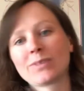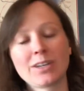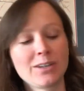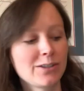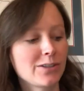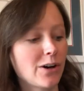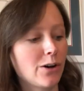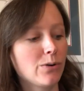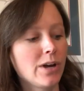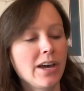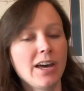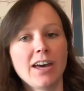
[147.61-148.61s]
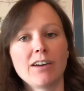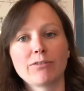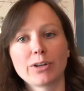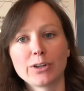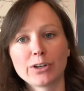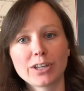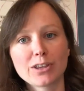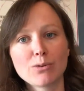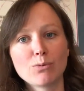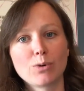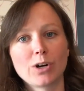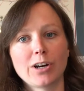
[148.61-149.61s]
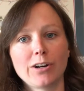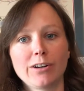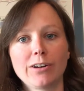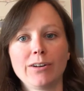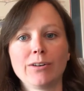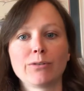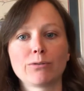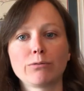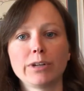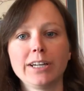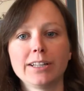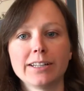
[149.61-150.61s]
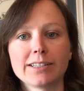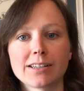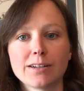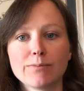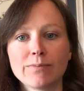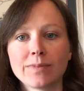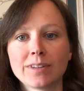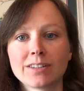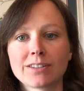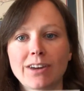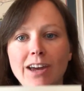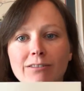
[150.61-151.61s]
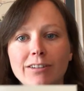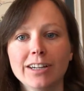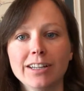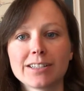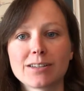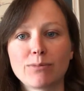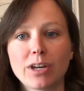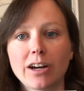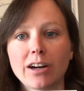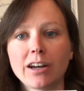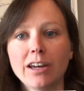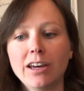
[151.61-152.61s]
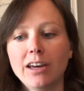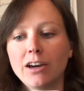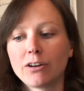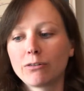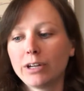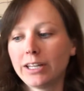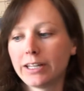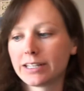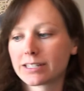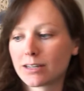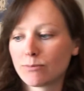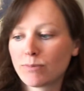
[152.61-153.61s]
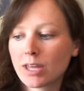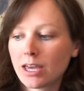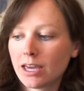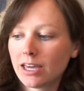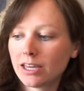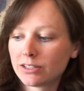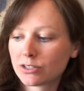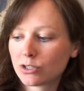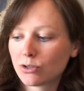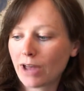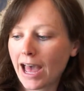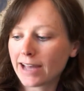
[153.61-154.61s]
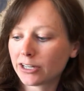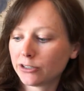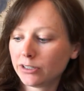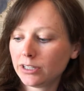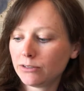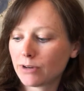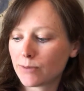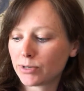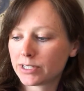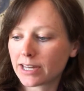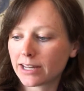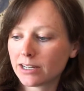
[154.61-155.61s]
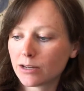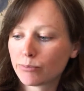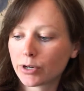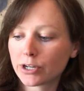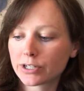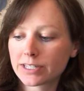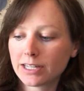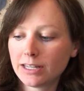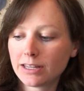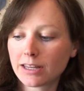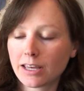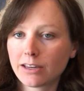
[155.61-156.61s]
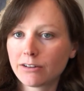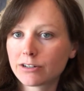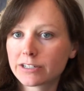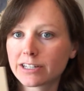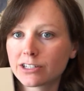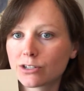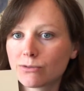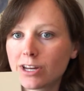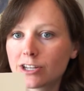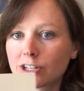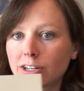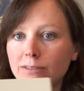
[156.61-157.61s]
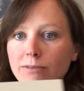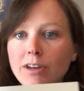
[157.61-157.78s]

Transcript: So if we look at the word realism, so we have realism here. Realism is to accurately represent a person, thing, or situation.